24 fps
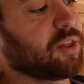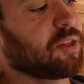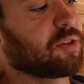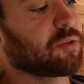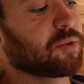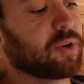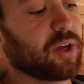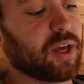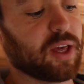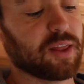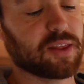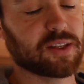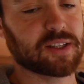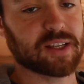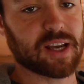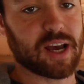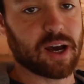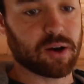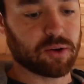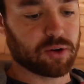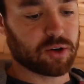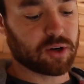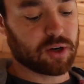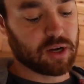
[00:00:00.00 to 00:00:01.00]
3/8
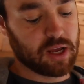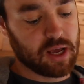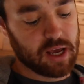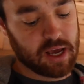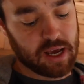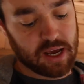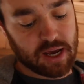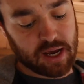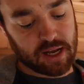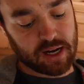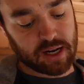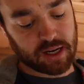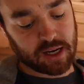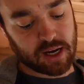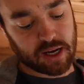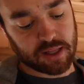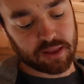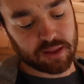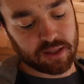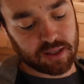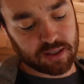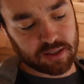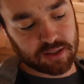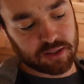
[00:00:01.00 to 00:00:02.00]
outer, and I
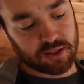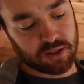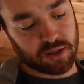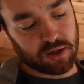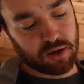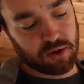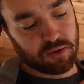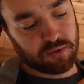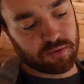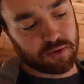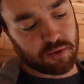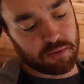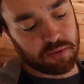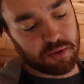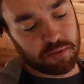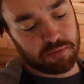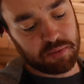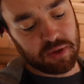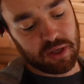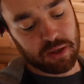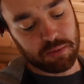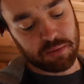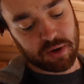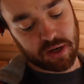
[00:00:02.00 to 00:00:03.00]
got this to go from the
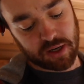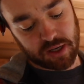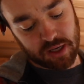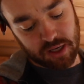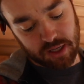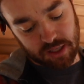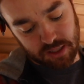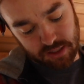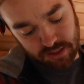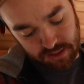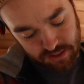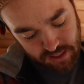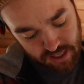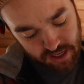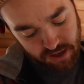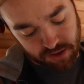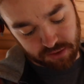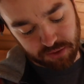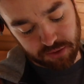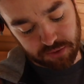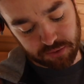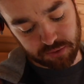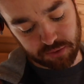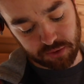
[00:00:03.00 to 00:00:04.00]
pee bucket
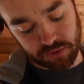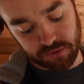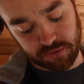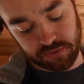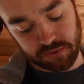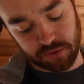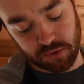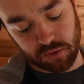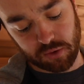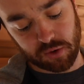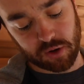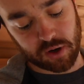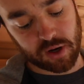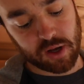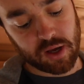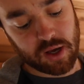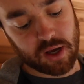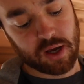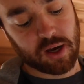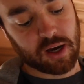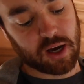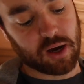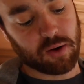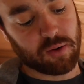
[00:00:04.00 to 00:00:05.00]
down through the floor.
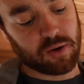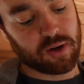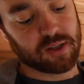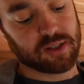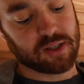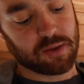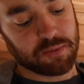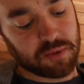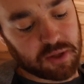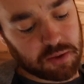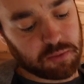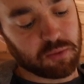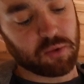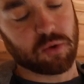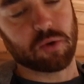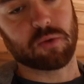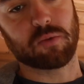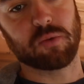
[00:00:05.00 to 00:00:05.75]
I wanted something more